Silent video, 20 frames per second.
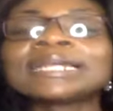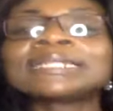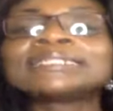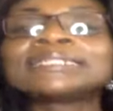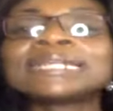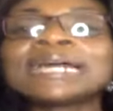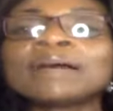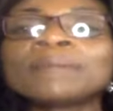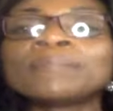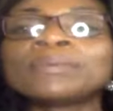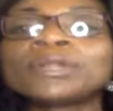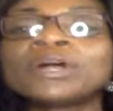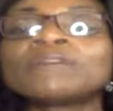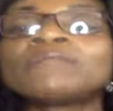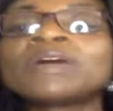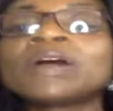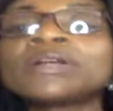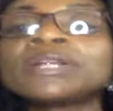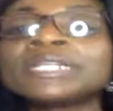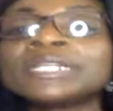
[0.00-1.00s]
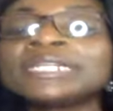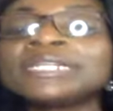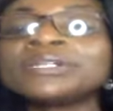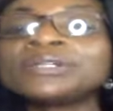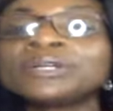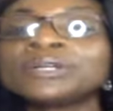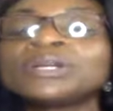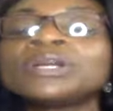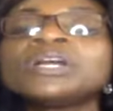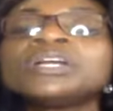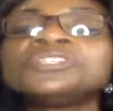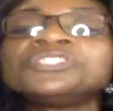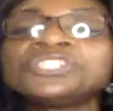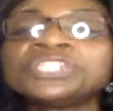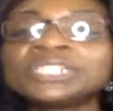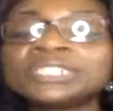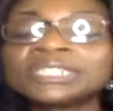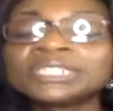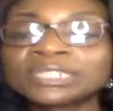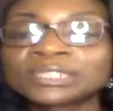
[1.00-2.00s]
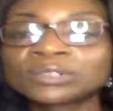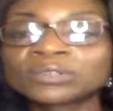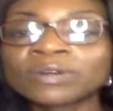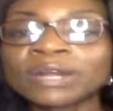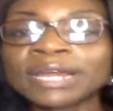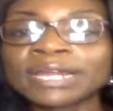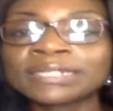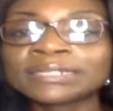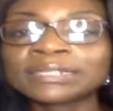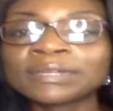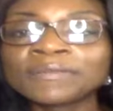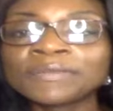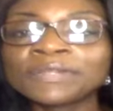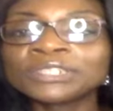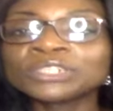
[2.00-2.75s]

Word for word: example of our leader, Jesus Christ.